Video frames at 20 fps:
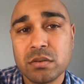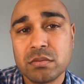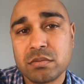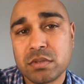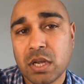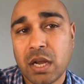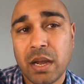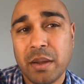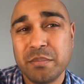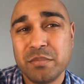
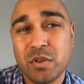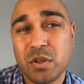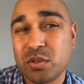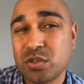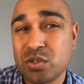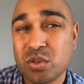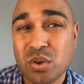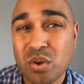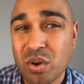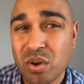So I'm not
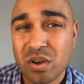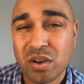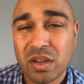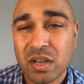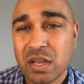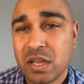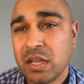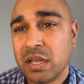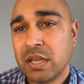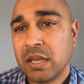sure.
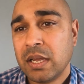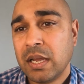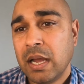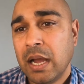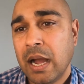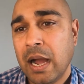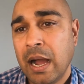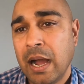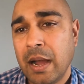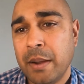
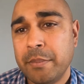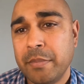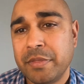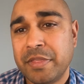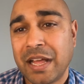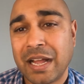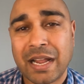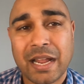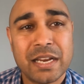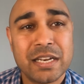
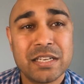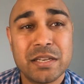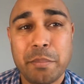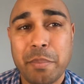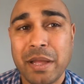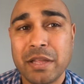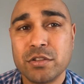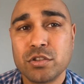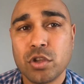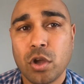That kind of
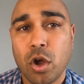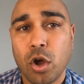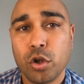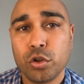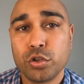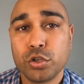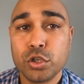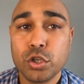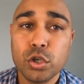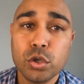depends
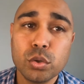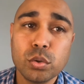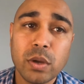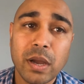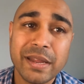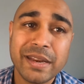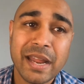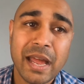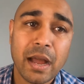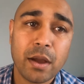on you
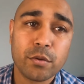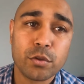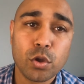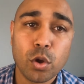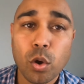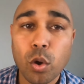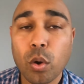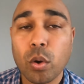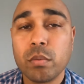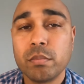and how
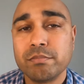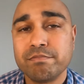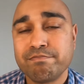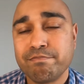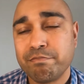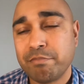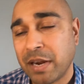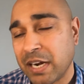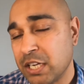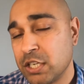you're
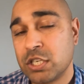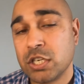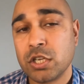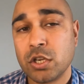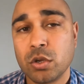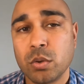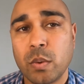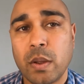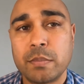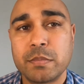managing
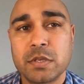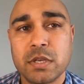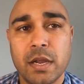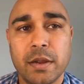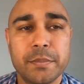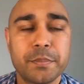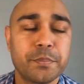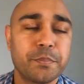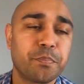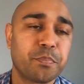your
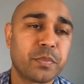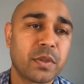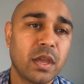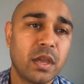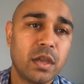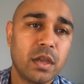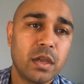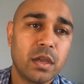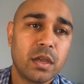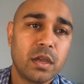website.
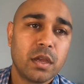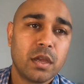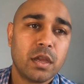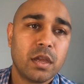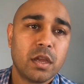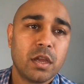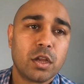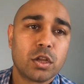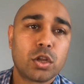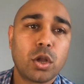
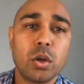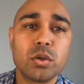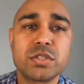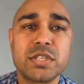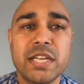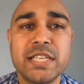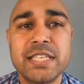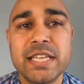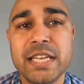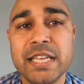Goal
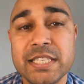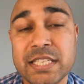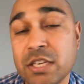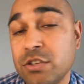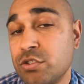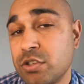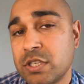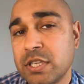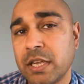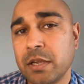setting is
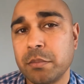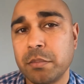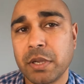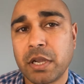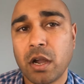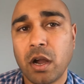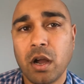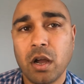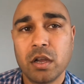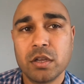interesting
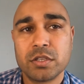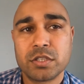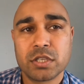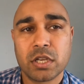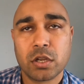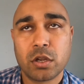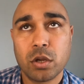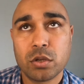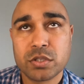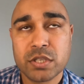because
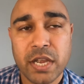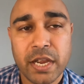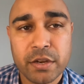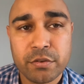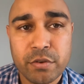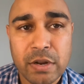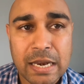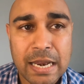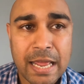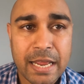goal
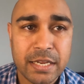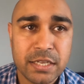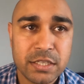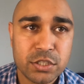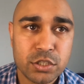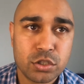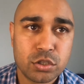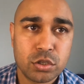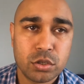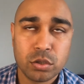setting
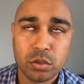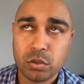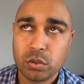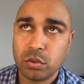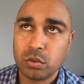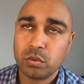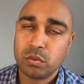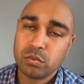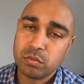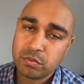relates
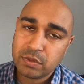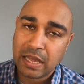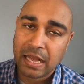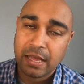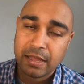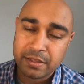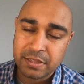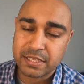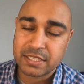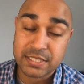to
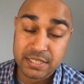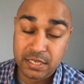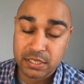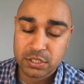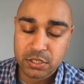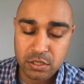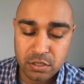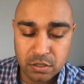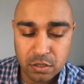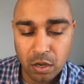this
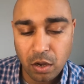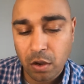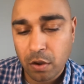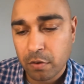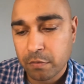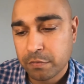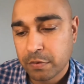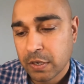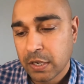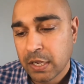section
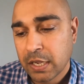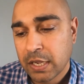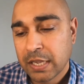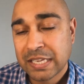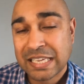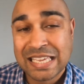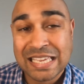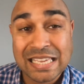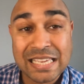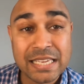of
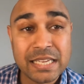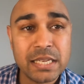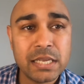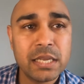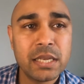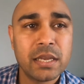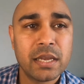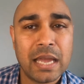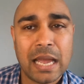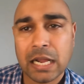
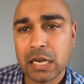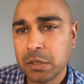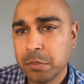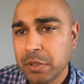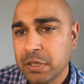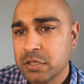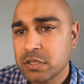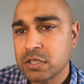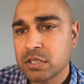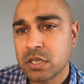key
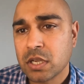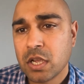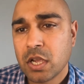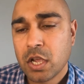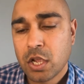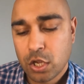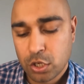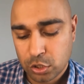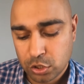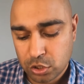elements.
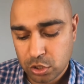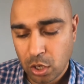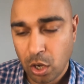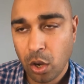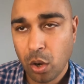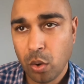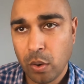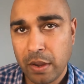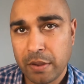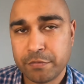
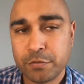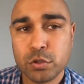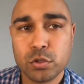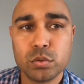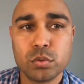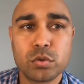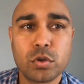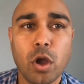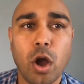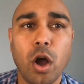So if
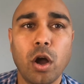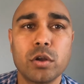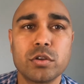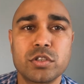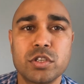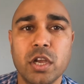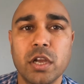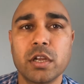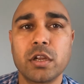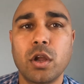you've got
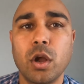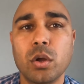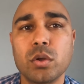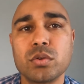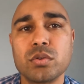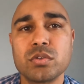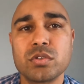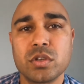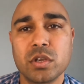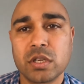certain
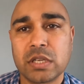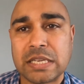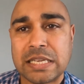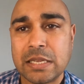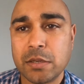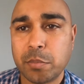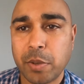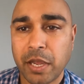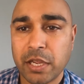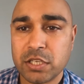goals and
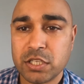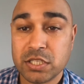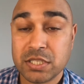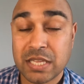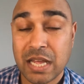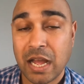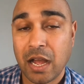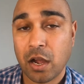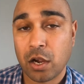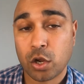key pages
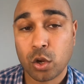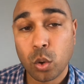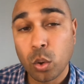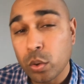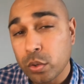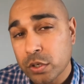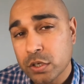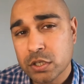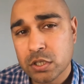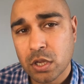that are
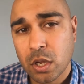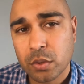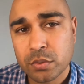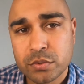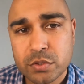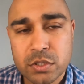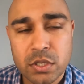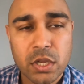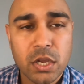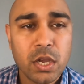
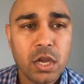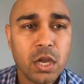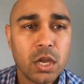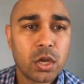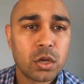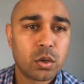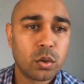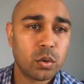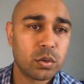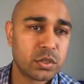cornerstones
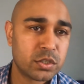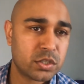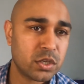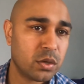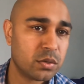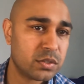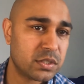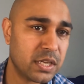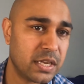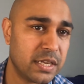
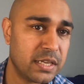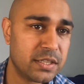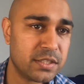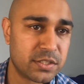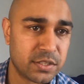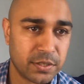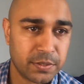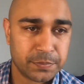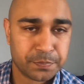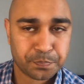
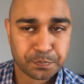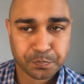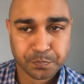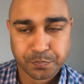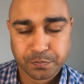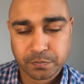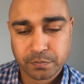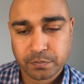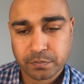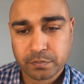is
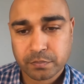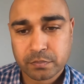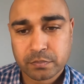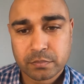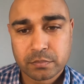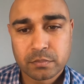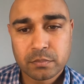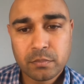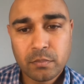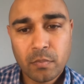
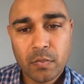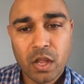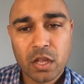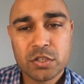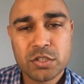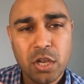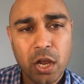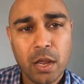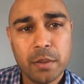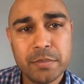a
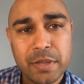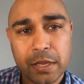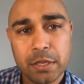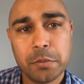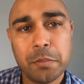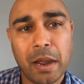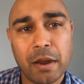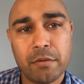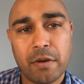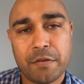term that
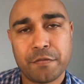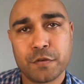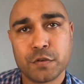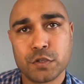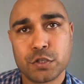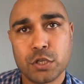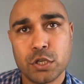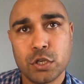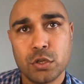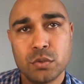you might
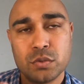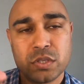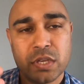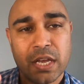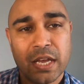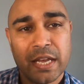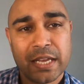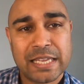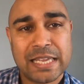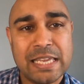reference to use
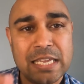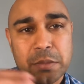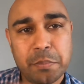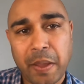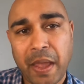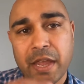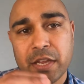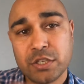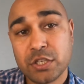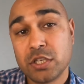key
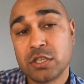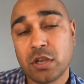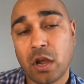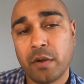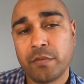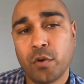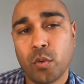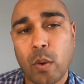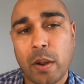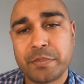pages
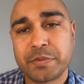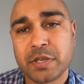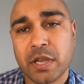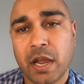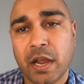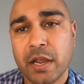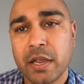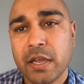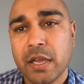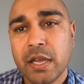of a
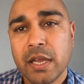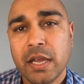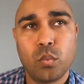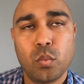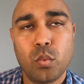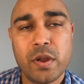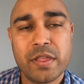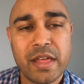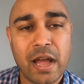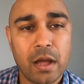website.
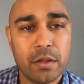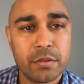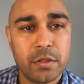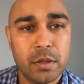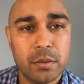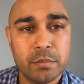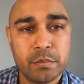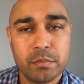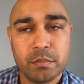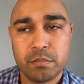Without
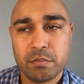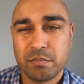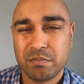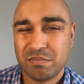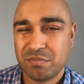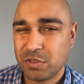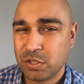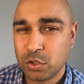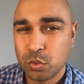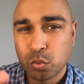them,
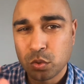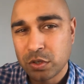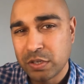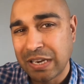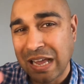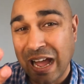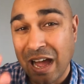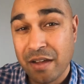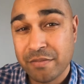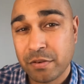you
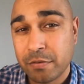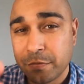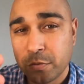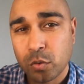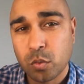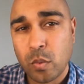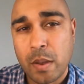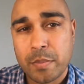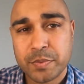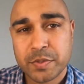wouldn't have a
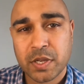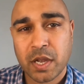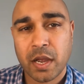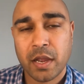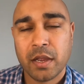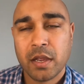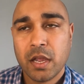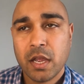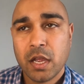full website.